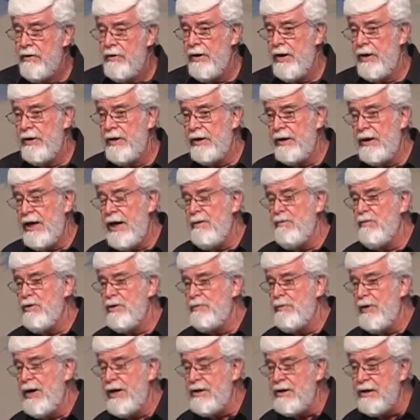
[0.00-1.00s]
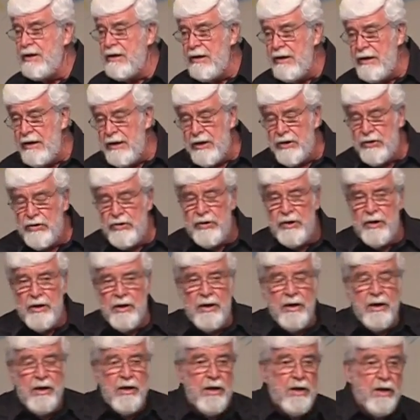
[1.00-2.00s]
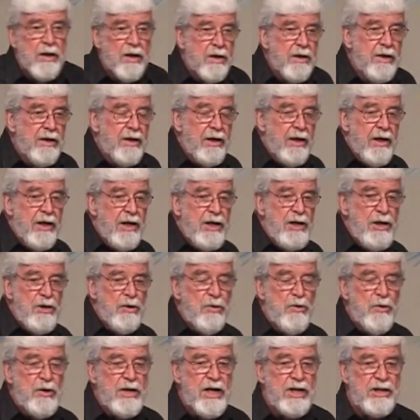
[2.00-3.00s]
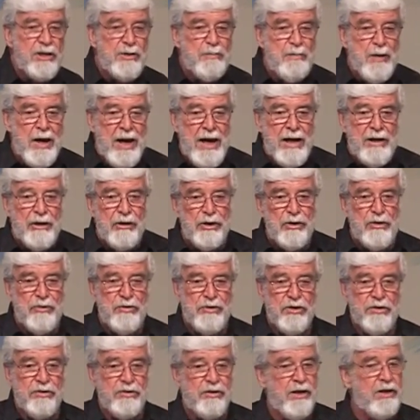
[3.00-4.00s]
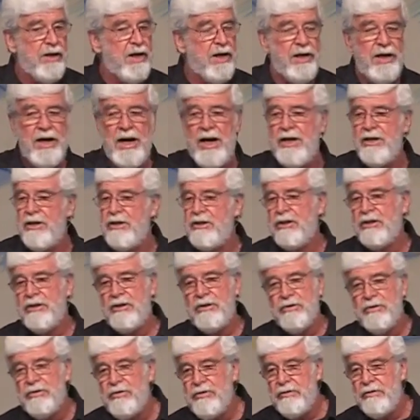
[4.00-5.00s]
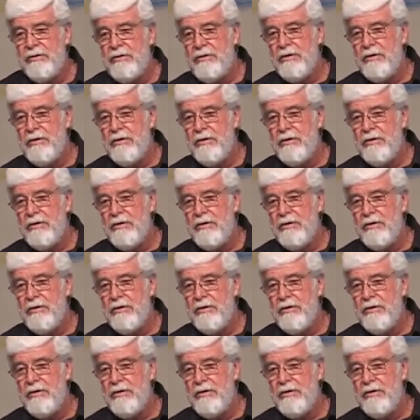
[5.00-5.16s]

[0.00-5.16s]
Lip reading: And the game was basically this. He who gets mad loses, and I hated to lose.